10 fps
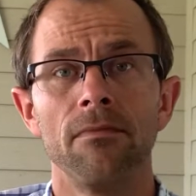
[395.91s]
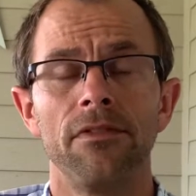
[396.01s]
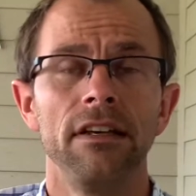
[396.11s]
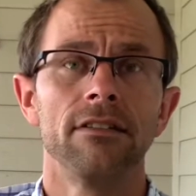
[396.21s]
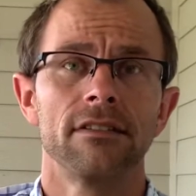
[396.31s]

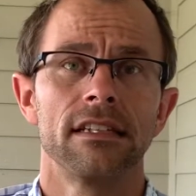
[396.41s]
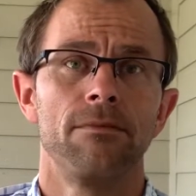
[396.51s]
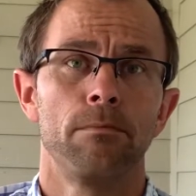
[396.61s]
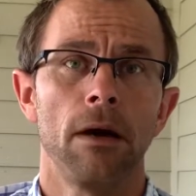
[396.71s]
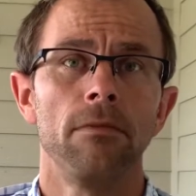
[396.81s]
fields
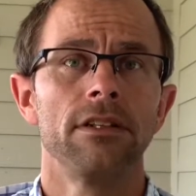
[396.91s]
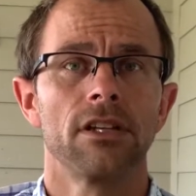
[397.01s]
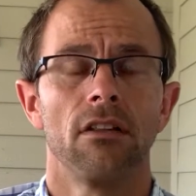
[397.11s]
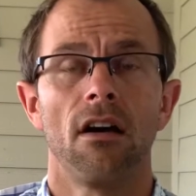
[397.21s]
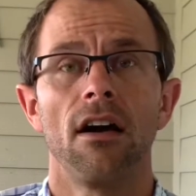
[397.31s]
that publish
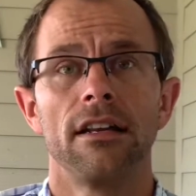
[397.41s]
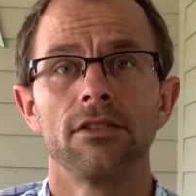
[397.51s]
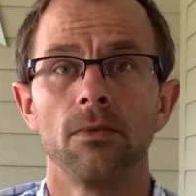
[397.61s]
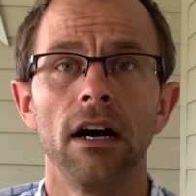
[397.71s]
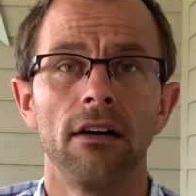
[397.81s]
a lot
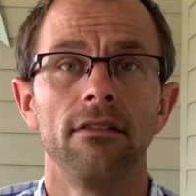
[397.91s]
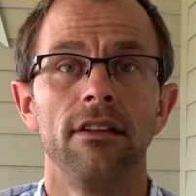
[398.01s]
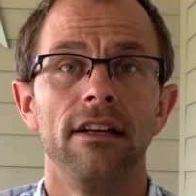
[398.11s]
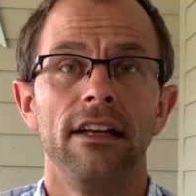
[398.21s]
as well,